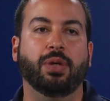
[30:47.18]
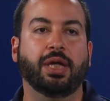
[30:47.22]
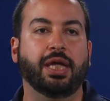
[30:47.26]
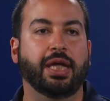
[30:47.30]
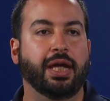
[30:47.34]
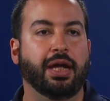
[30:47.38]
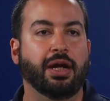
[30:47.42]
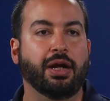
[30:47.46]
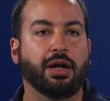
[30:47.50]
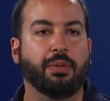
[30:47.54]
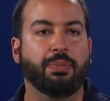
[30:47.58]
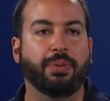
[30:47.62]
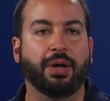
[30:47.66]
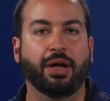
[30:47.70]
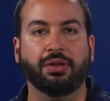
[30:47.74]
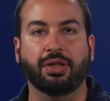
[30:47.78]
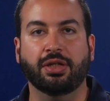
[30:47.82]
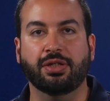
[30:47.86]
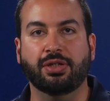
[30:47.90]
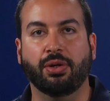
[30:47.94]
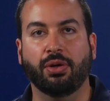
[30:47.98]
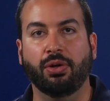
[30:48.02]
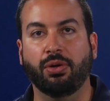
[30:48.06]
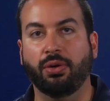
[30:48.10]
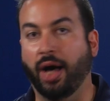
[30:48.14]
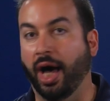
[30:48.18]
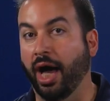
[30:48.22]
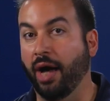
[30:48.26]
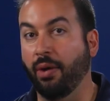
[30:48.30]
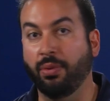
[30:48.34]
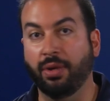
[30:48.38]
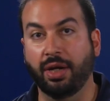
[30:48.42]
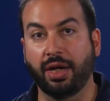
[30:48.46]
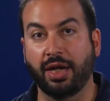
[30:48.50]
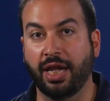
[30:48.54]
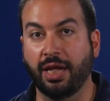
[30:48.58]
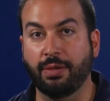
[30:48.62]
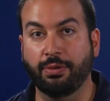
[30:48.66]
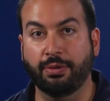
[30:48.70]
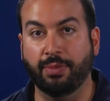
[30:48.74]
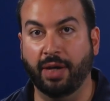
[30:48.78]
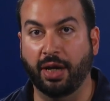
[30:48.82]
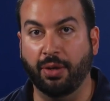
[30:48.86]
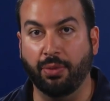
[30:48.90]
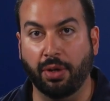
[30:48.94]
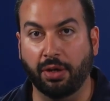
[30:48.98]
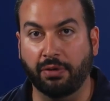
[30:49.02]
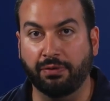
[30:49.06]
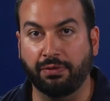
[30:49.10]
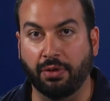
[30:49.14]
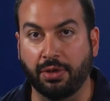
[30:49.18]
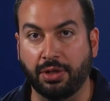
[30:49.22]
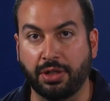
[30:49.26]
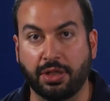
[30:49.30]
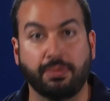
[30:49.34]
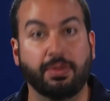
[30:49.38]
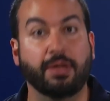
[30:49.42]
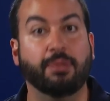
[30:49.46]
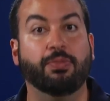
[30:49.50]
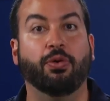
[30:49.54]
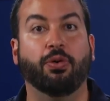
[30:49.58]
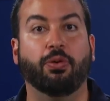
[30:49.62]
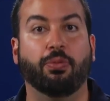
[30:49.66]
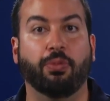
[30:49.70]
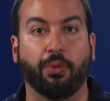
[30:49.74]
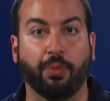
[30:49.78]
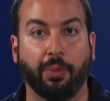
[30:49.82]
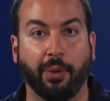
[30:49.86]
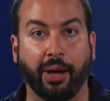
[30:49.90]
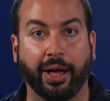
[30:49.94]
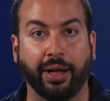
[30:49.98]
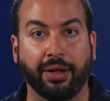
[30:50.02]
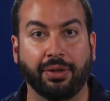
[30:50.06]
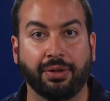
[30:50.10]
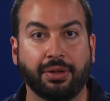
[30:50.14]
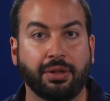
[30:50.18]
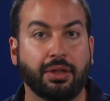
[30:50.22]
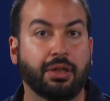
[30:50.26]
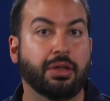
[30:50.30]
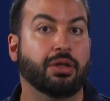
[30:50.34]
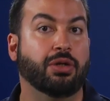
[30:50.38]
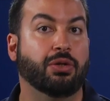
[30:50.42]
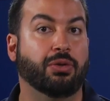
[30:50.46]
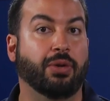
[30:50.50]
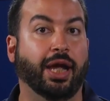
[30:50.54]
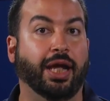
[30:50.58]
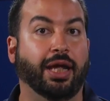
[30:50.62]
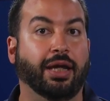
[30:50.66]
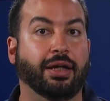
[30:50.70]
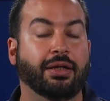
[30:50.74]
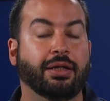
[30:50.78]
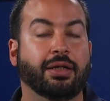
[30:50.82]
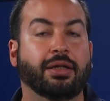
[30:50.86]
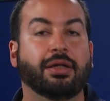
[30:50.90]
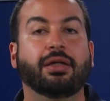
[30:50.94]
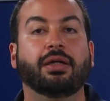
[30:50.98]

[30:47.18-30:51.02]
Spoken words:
hear about this whole, I want to enable my workforce to be more mobile. Great.